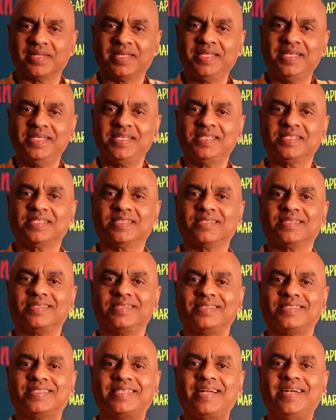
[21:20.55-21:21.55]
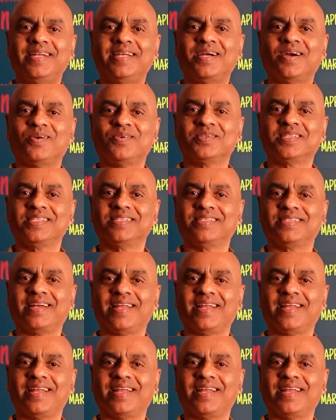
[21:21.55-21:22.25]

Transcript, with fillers: He is sending out his